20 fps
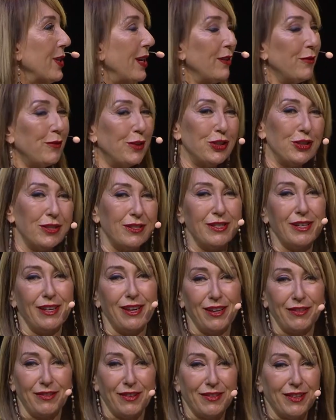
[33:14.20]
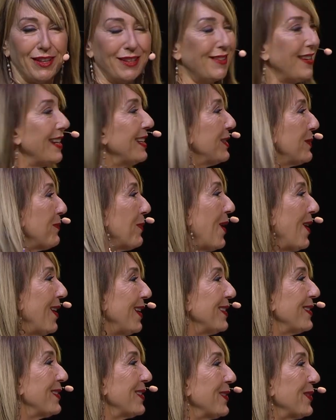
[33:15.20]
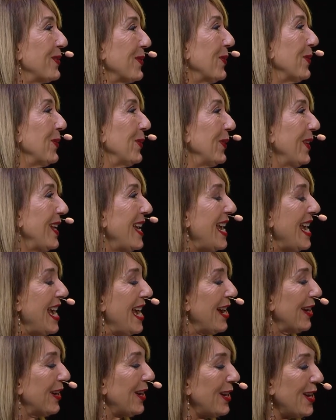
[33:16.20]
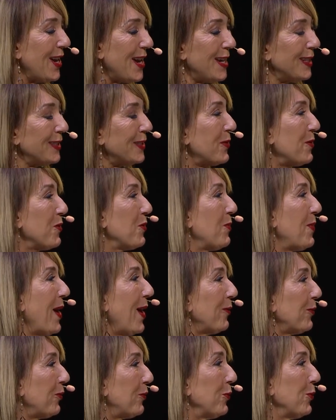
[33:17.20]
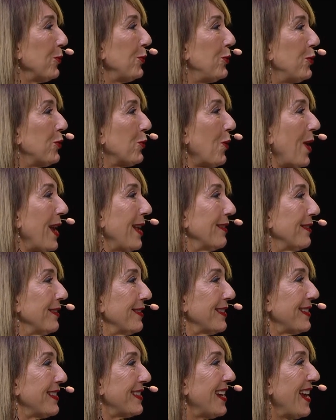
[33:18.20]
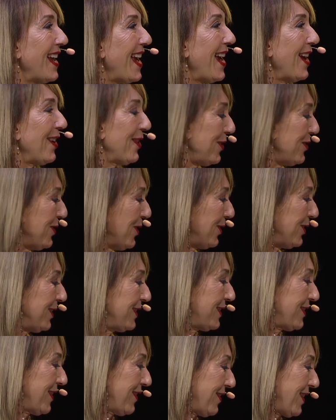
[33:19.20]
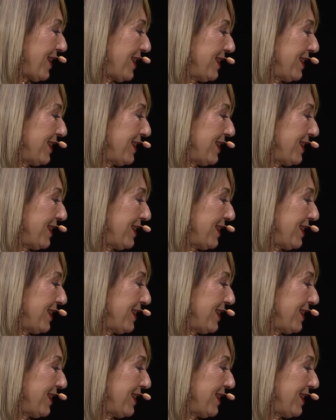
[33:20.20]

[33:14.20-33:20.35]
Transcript: television together that inspires us all. Can I ask you about food trends? I noticed that